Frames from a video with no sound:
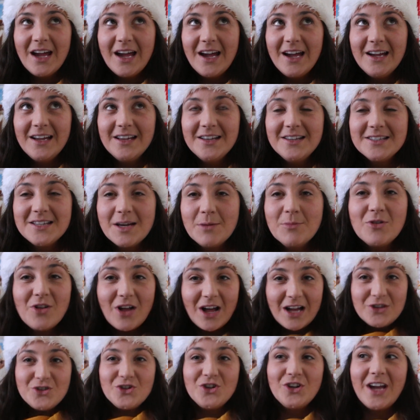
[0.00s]
and I'm
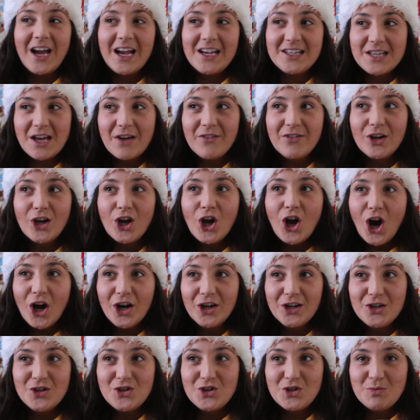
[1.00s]
glad you guys have
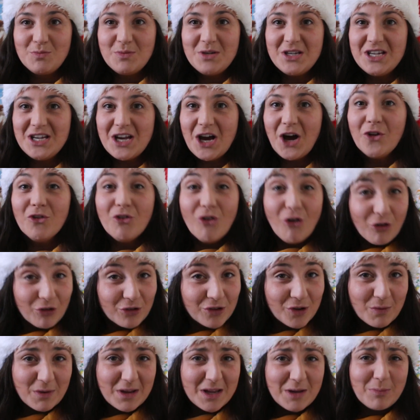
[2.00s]
encouraged me
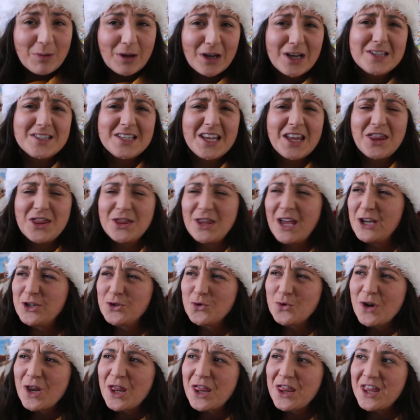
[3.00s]
along the way, because I
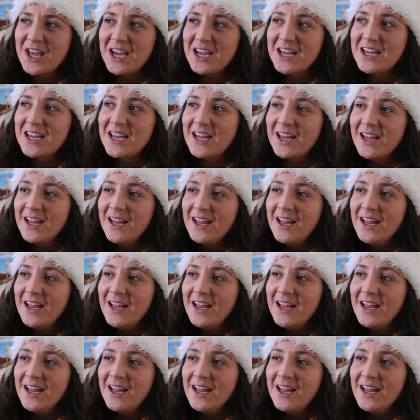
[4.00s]
don't think